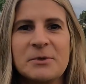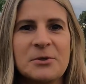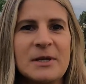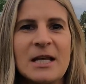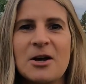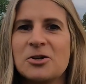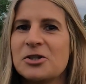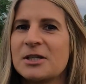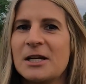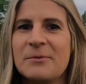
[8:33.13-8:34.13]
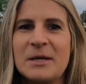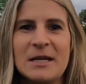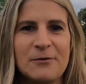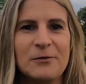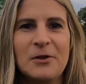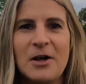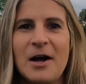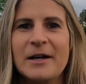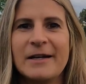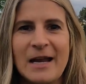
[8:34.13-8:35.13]
in between there. It's just going to be
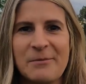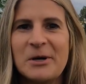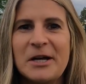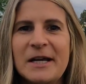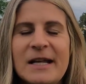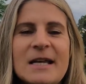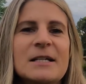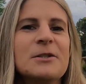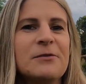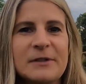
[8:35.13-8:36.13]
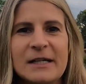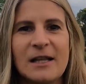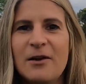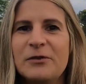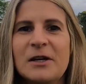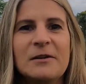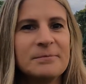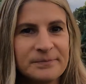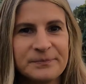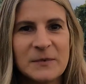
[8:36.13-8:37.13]
full-on neighborhood. So if you like that feel,
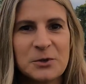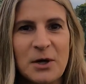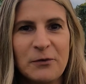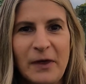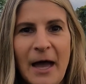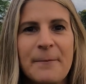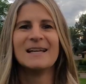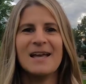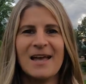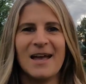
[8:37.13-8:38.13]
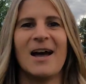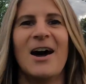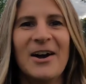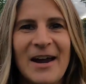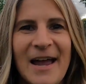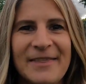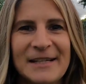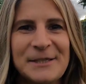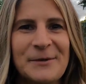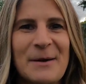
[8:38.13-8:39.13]
it's great for that. All right,
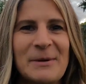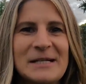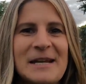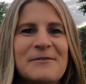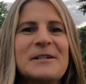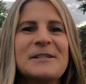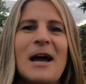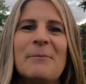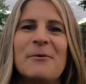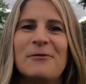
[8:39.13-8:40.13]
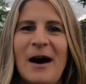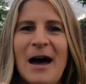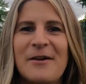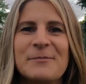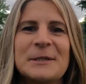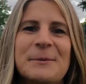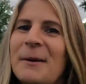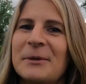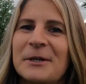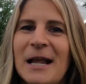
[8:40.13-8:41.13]
that's a wrap on Denver's top 5 most
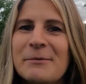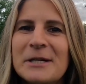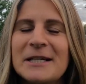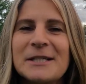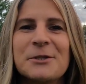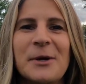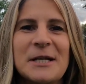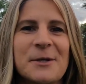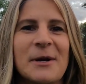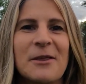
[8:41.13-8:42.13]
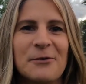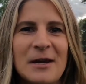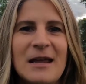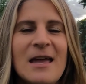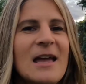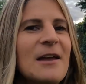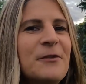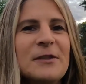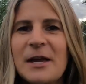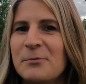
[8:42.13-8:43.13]
popular neighborhoods 2023. If
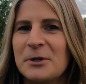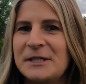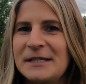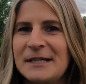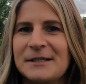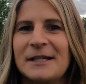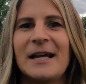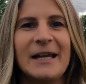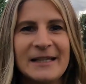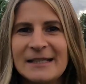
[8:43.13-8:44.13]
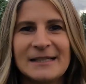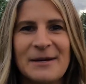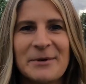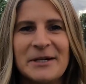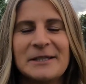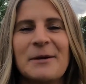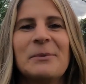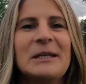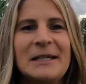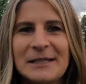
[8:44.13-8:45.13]
you'd like more details on any of these neighborhoods,
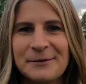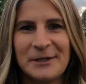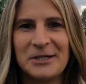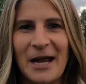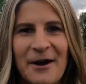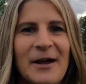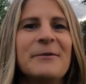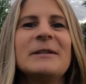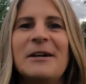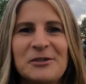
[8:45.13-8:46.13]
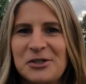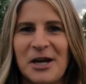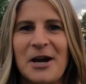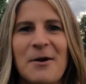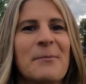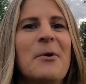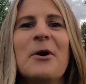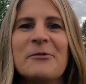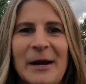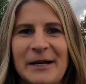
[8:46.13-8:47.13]
please reach out. I would love to share
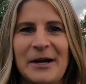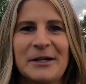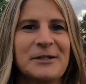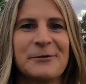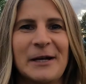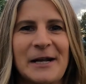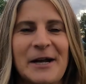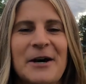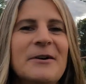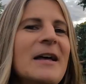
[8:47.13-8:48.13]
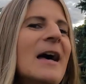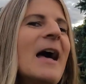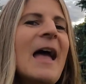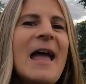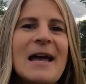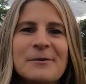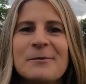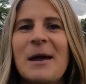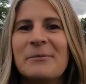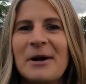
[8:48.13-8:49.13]
more of my knowledge and what I know. And
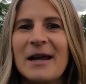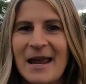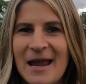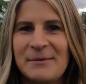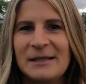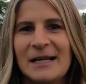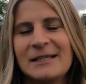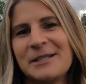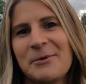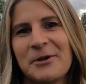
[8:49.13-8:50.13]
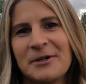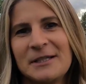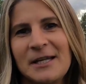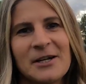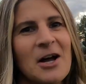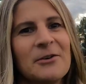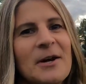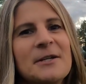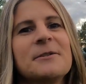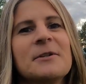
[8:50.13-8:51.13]
remember, I am a licensed broker in the state of
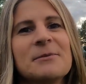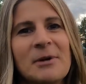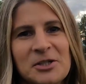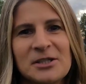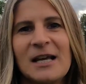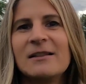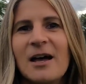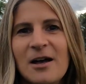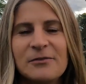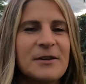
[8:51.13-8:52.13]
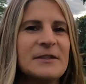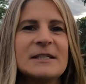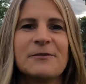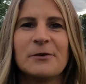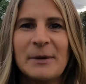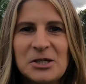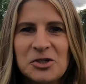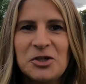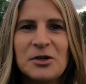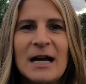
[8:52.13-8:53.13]
Colorado, so as much as I love giving this
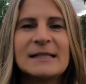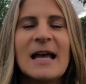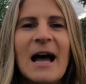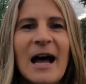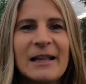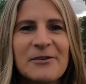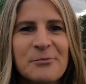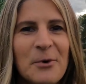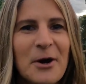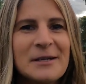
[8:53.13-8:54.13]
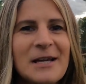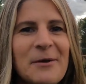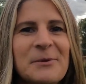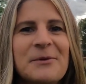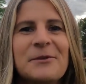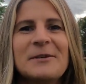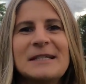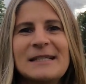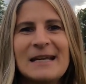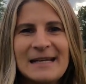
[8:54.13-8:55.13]
information to you guys, I love more to help you with your real
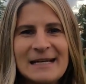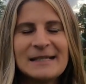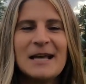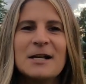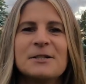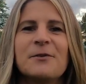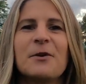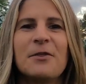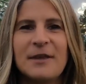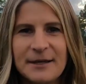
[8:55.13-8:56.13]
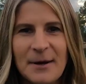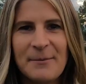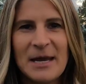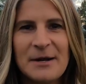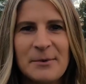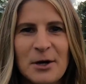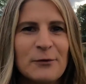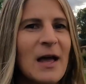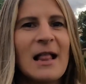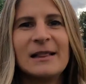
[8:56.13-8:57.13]
estate needs. So if you're thinking about making a
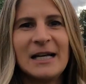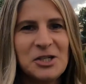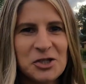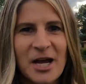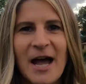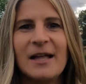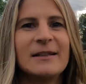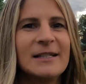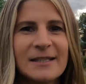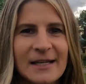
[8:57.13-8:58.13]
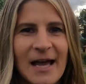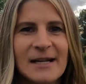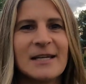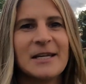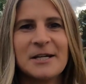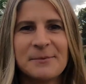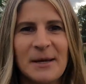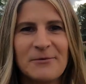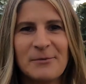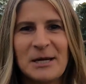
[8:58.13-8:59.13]
move, let's chat, let's connect. Here's
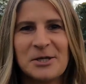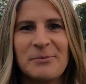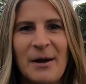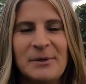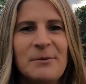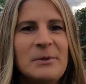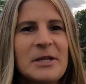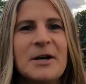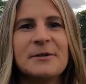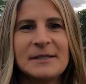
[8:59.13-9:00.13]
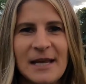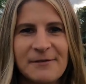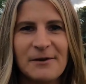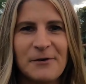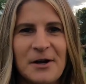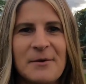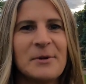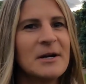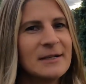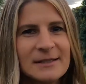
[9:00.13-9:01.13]
my information popping up below. Save that phone
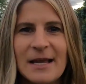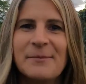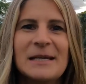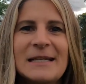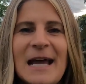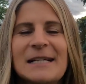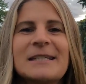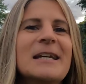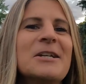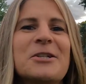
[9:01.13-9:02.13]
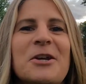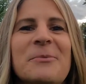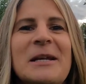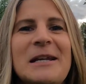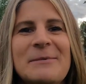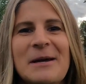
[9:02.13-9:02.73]
number, send me a text, shoot me an